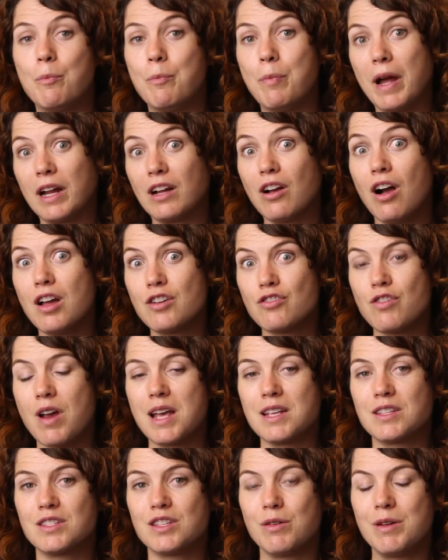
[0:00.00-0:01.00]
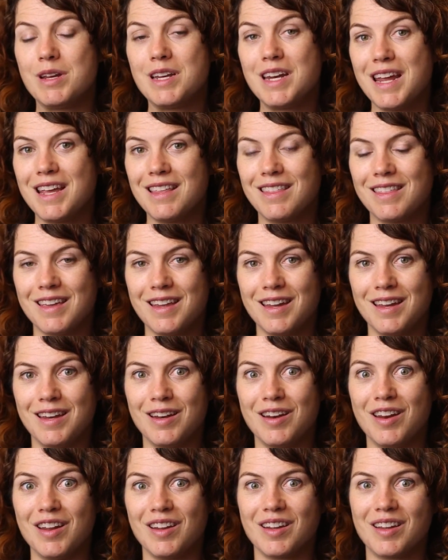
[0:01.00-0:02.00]
By contrast, Zoe
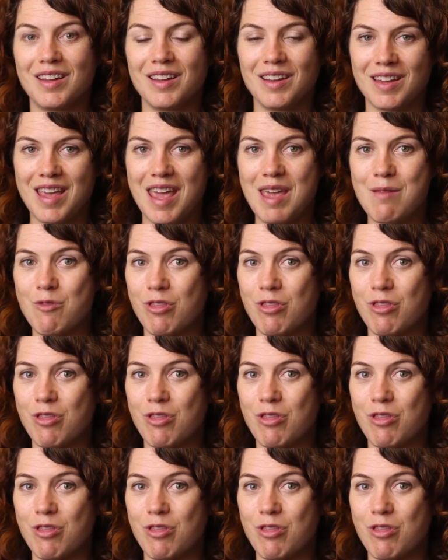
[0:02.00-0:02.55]
Nathan came